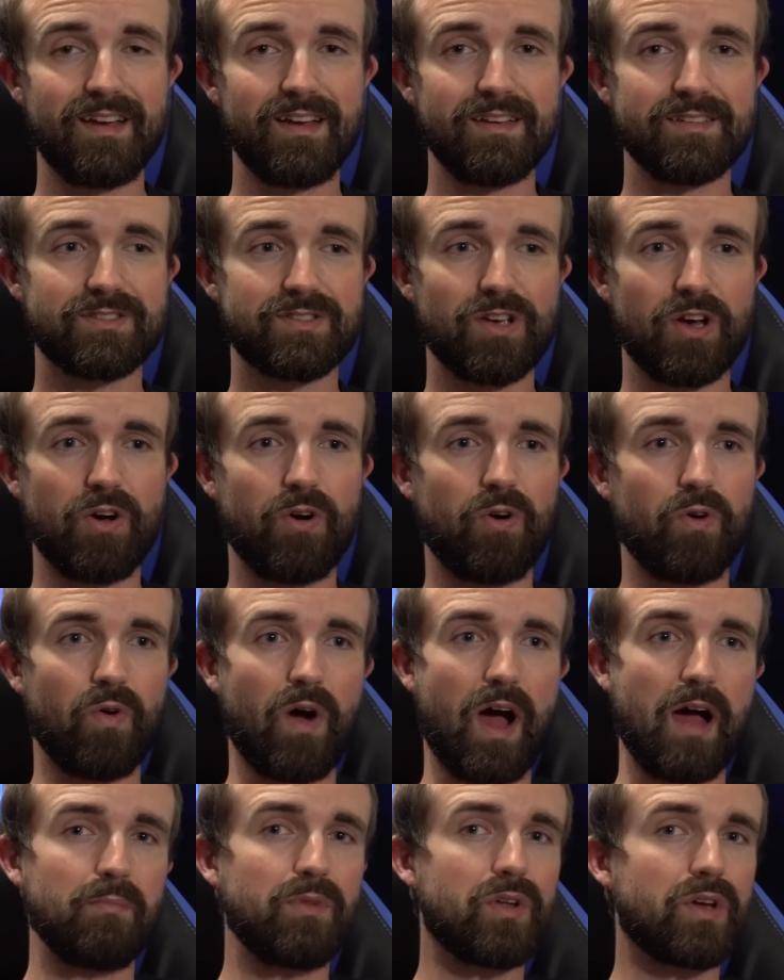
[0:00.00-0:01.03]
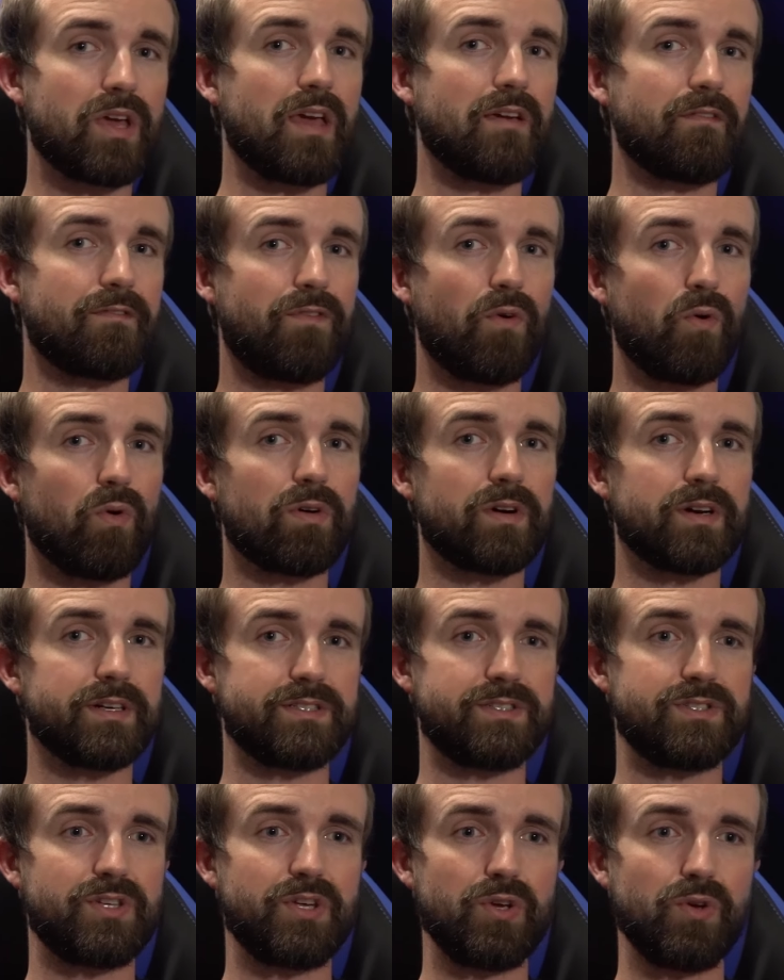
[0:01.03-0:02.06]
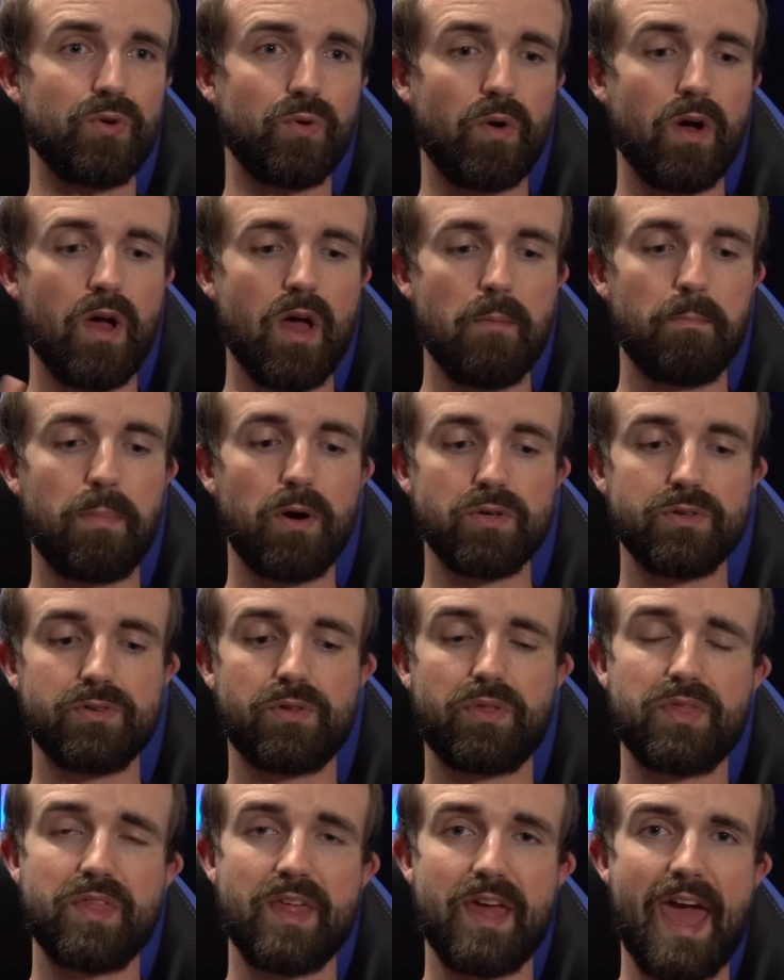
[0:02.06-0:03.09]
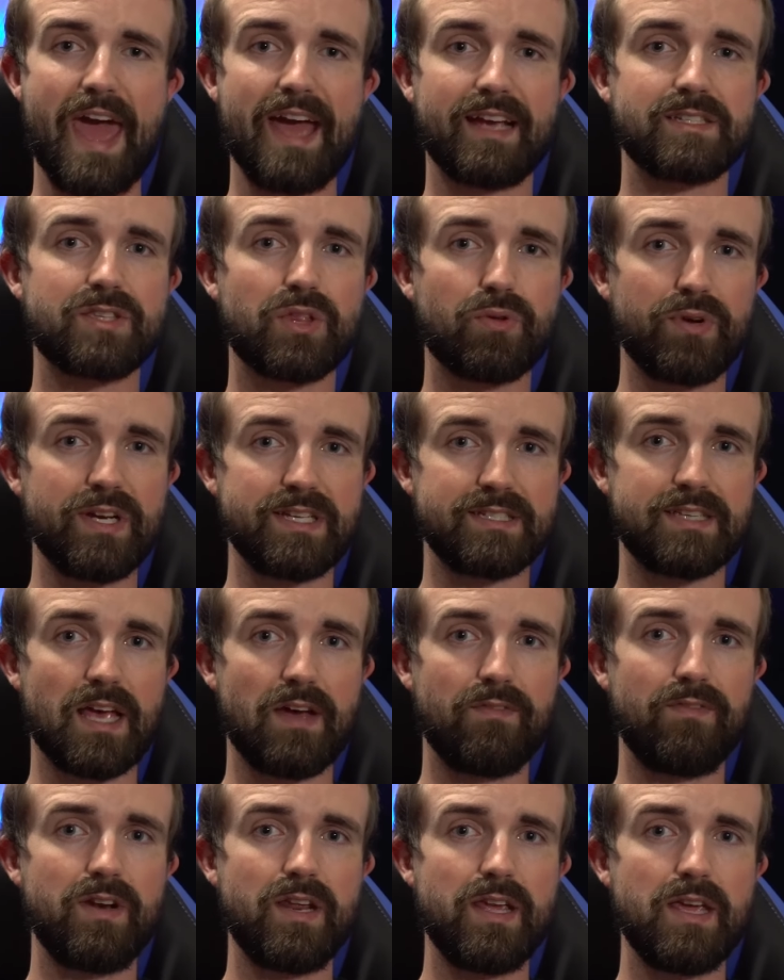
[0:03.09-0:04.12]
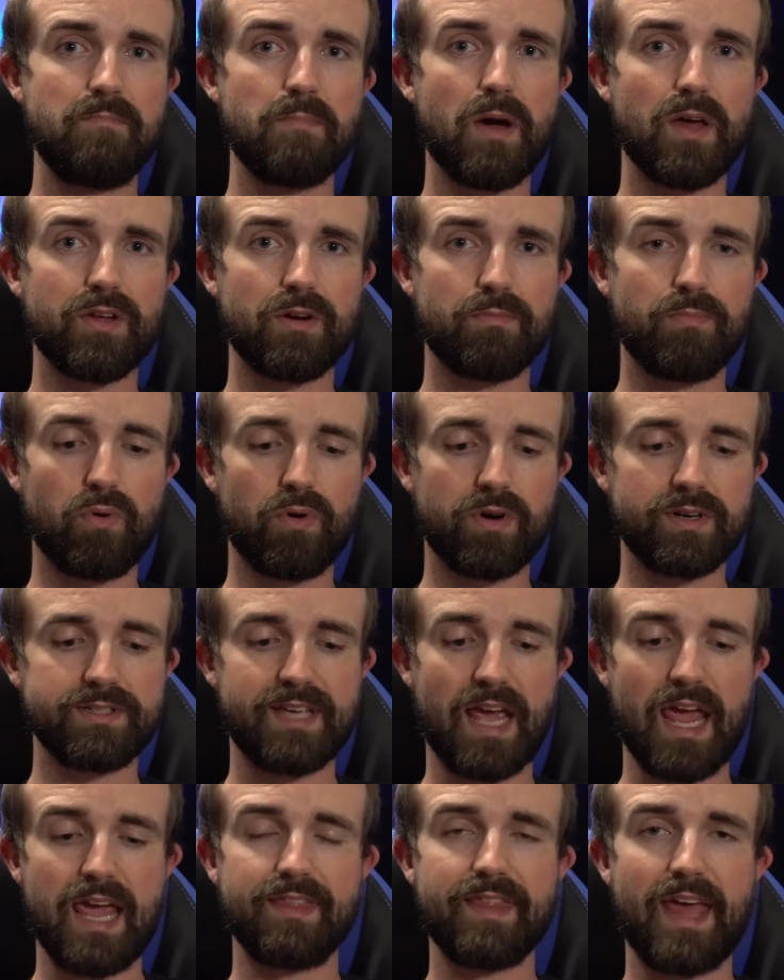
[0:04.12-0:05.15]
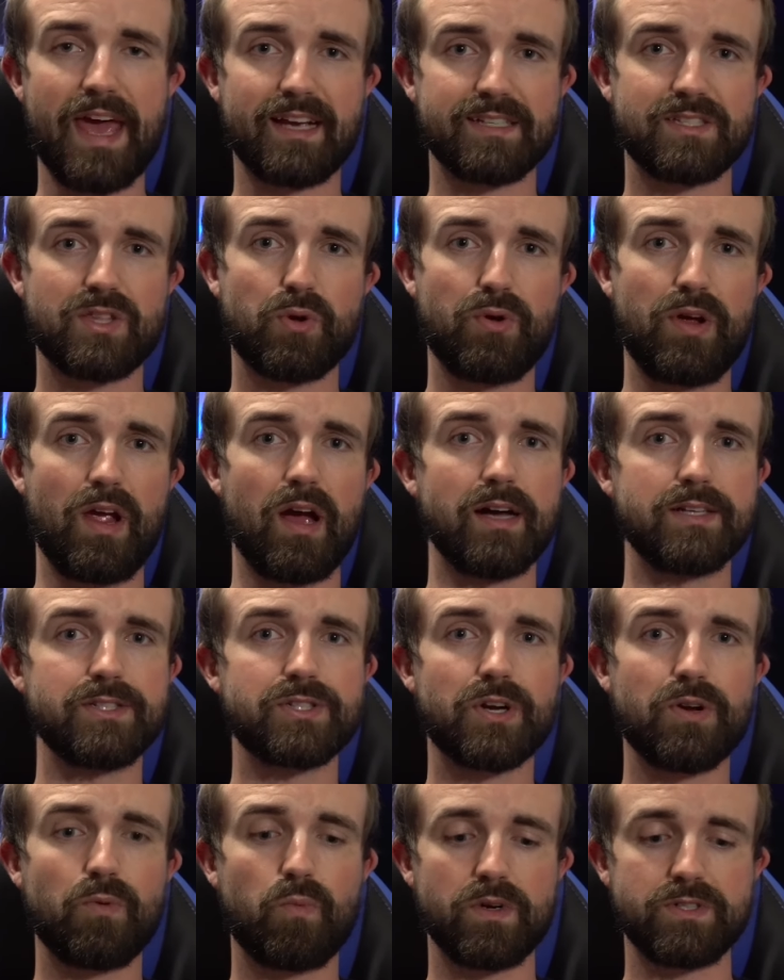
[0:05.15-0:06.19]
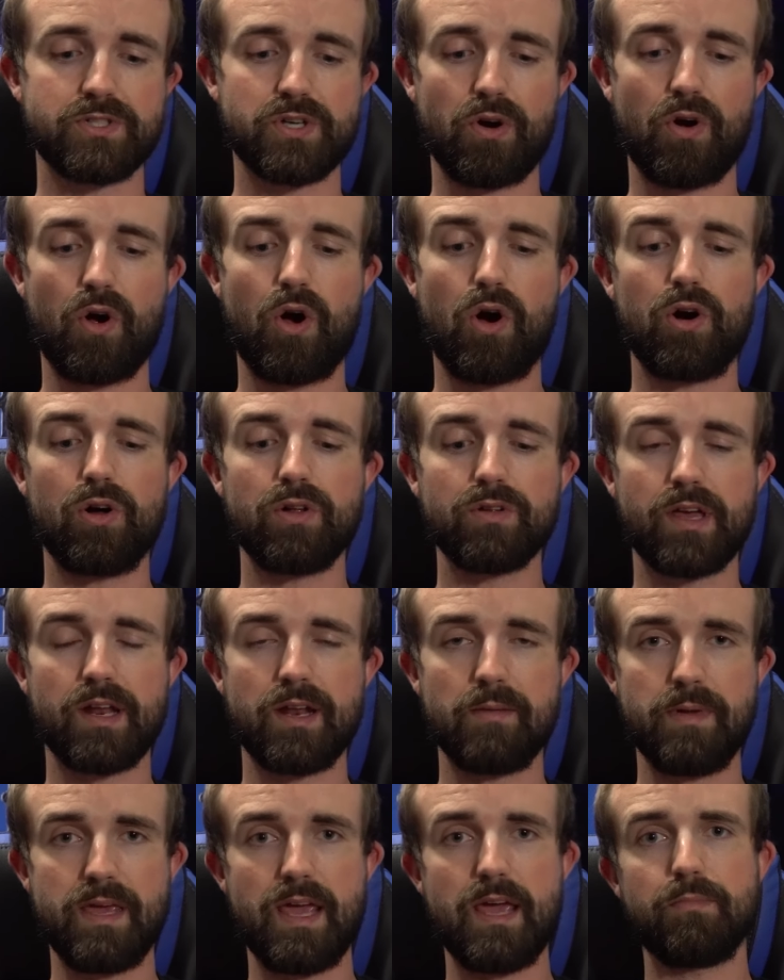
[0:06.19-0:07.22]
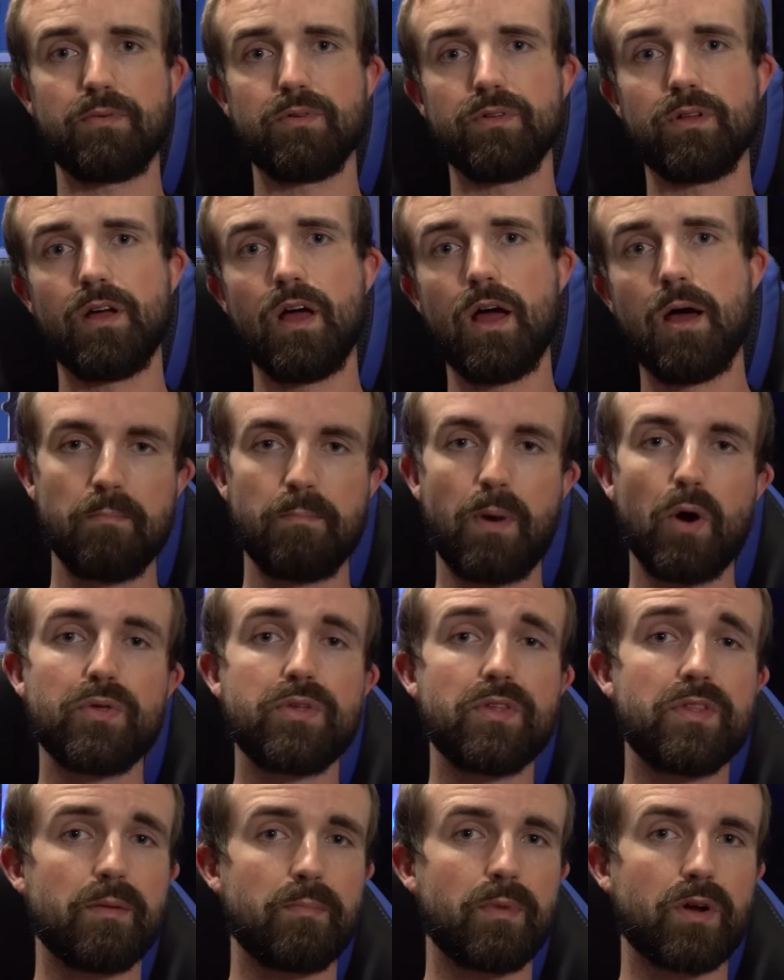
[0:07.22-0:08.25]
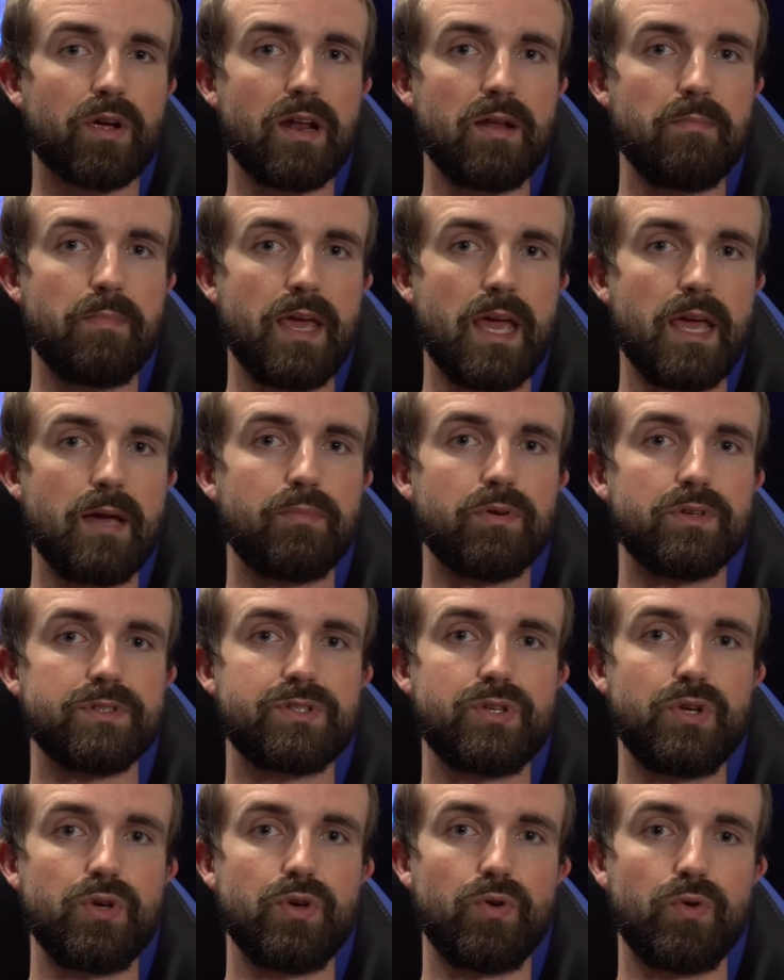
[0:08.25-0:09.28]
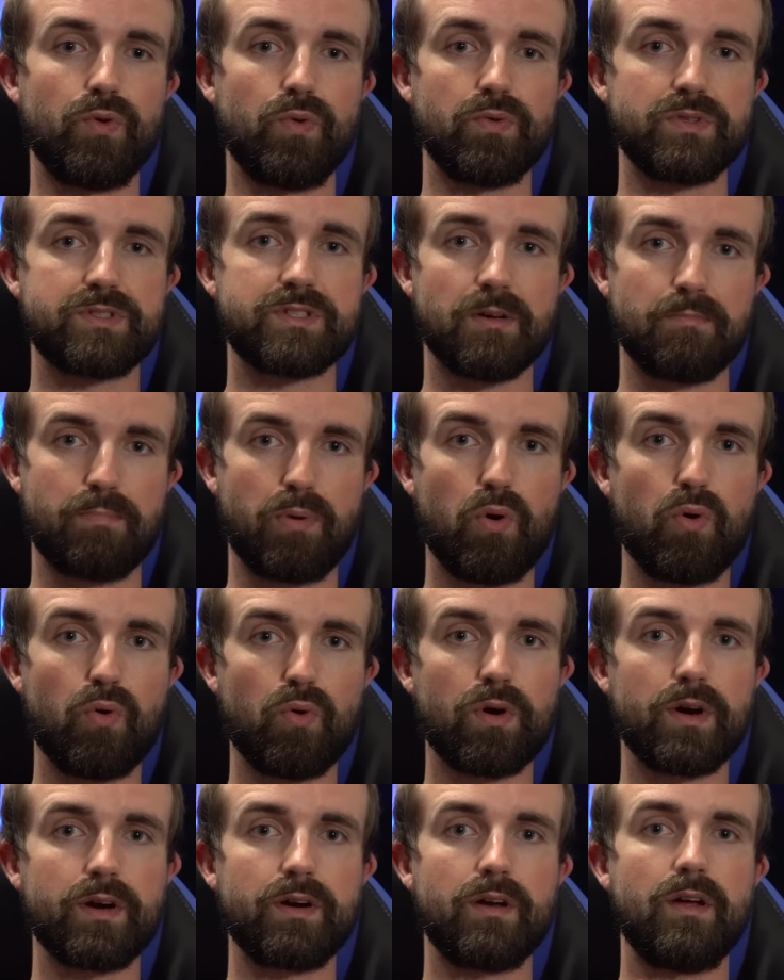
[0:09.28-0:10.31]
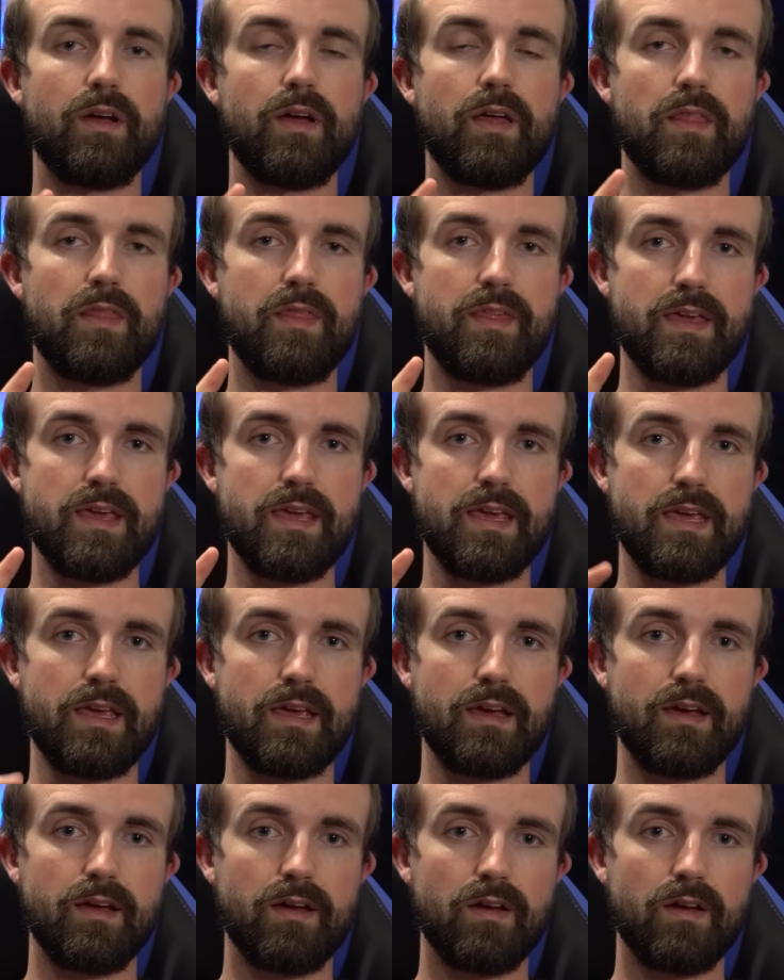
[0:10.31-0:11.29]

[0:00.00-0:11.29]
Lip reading: So I'm looking forward to both the X370 motherboards and the X300, which are all going to be able, both of them are going to be able to support the